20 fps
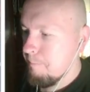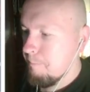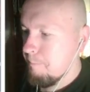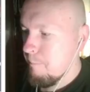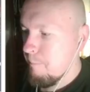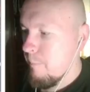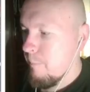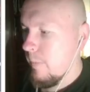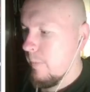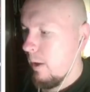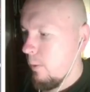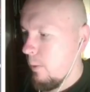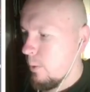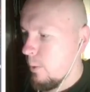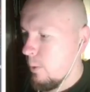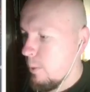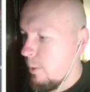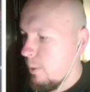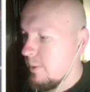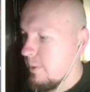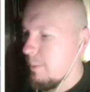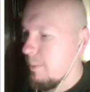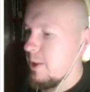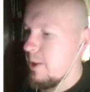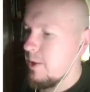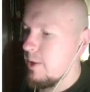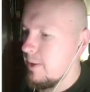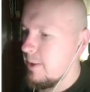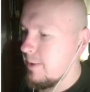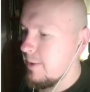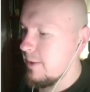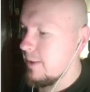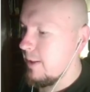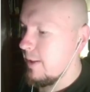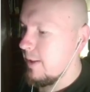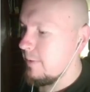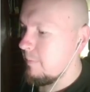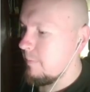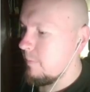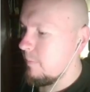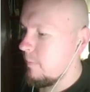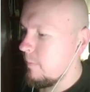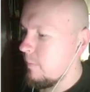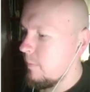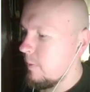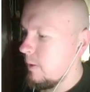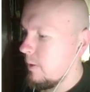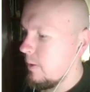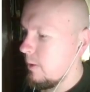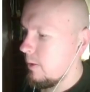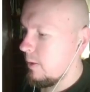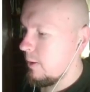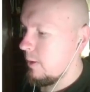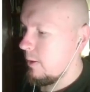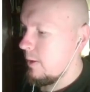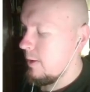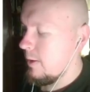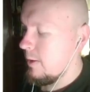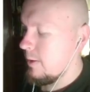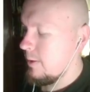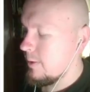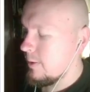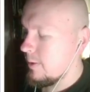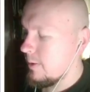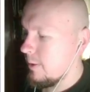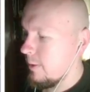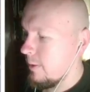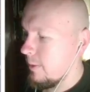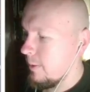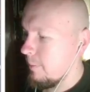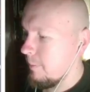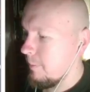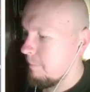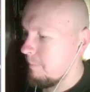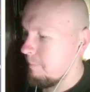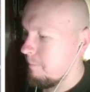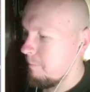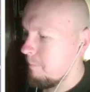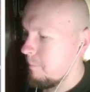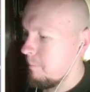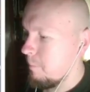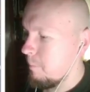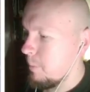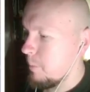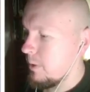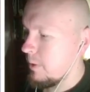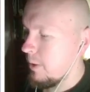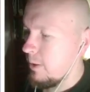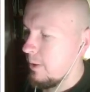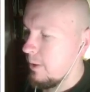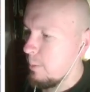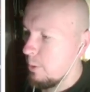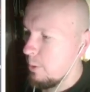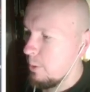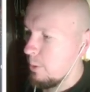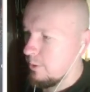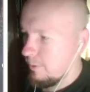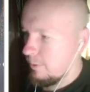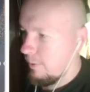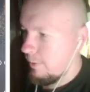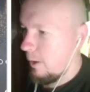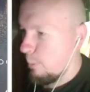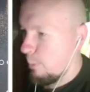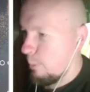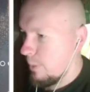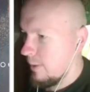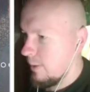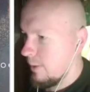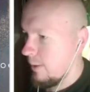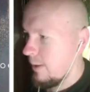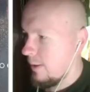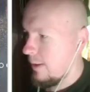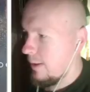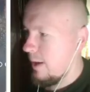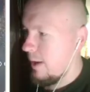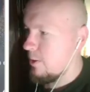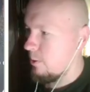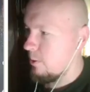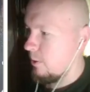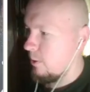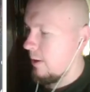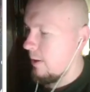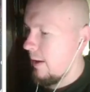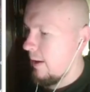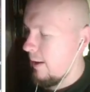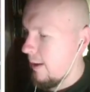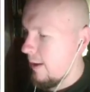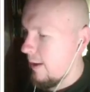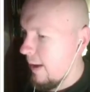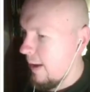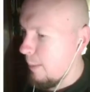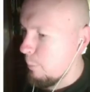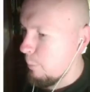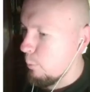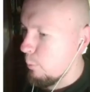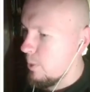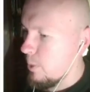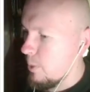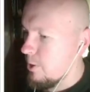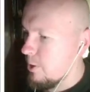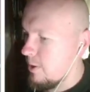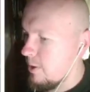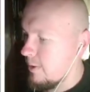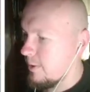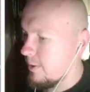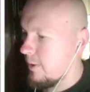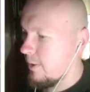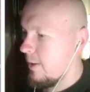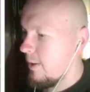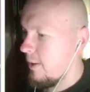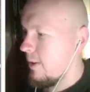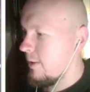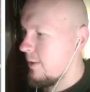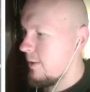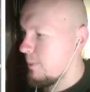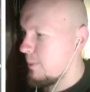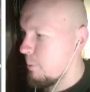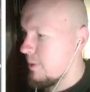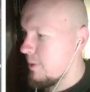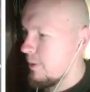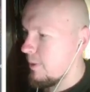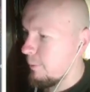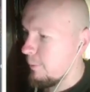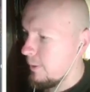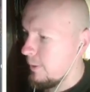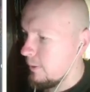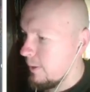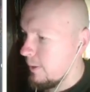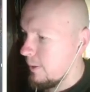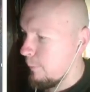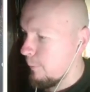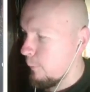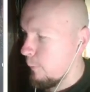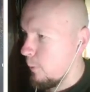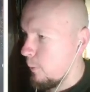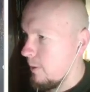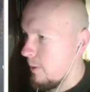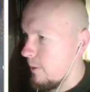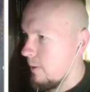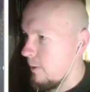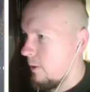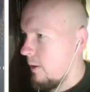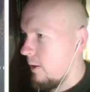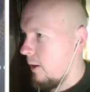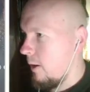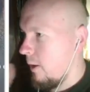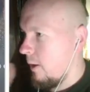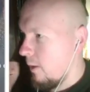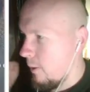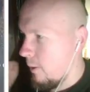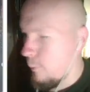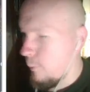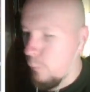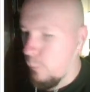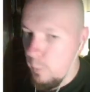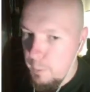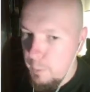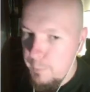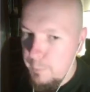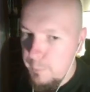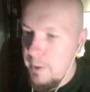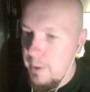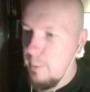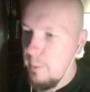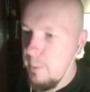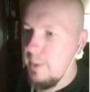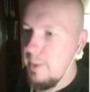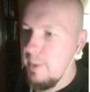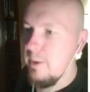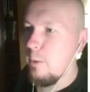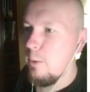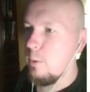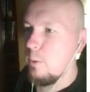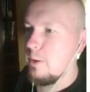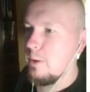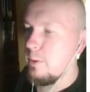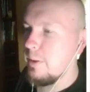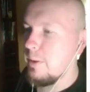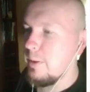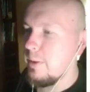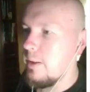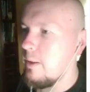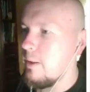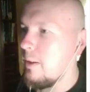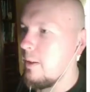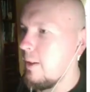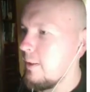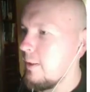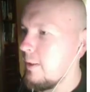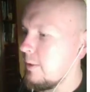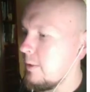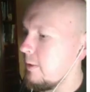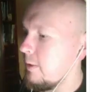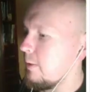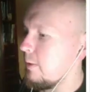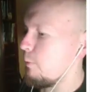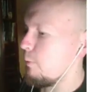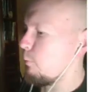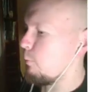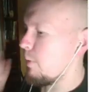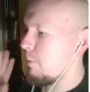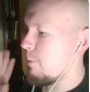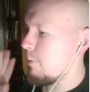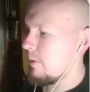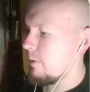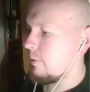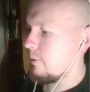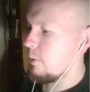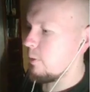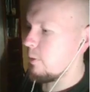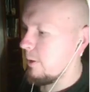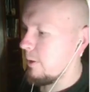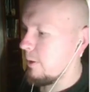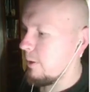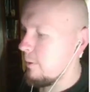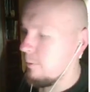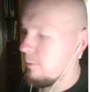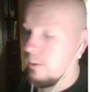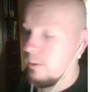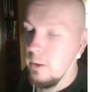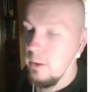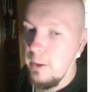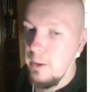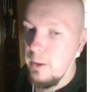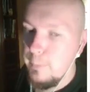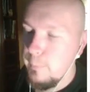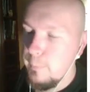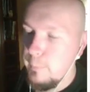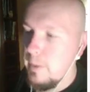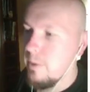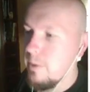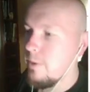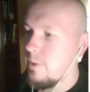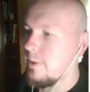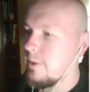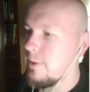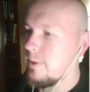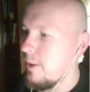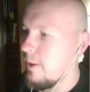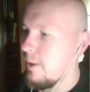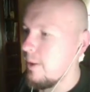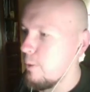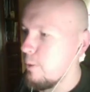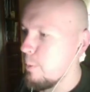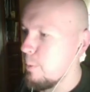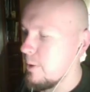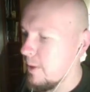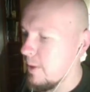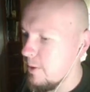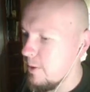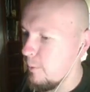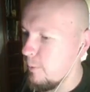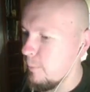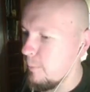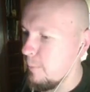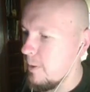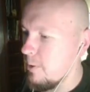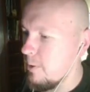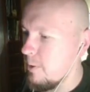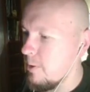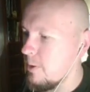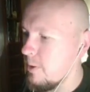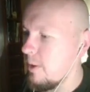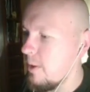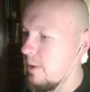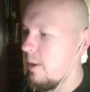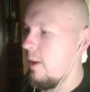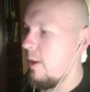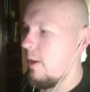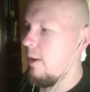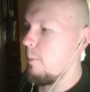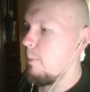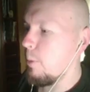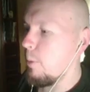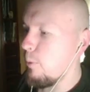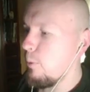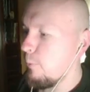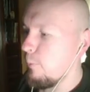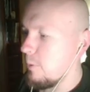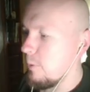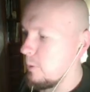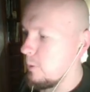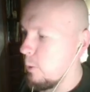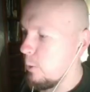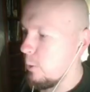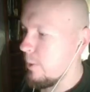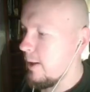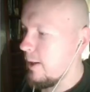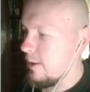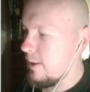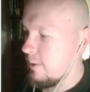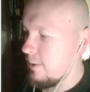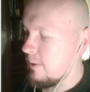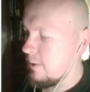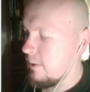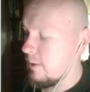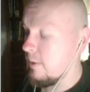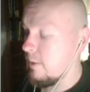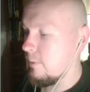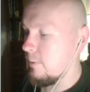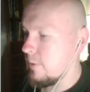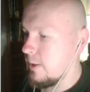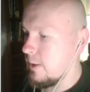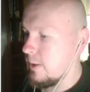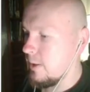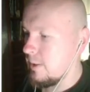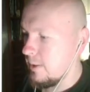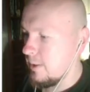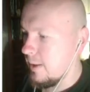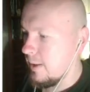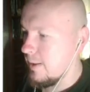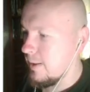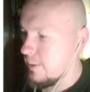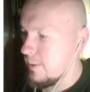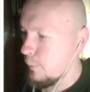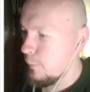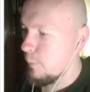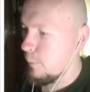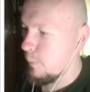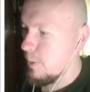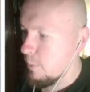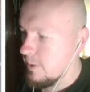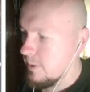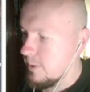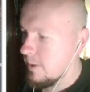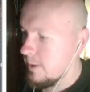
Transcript: what I want to mention is that he's been talking about developing an actual app which is specifically for our form of therapy that we're doing here. And we've been going over a lot of features together, potential features, both for locating the tinnitus frequency,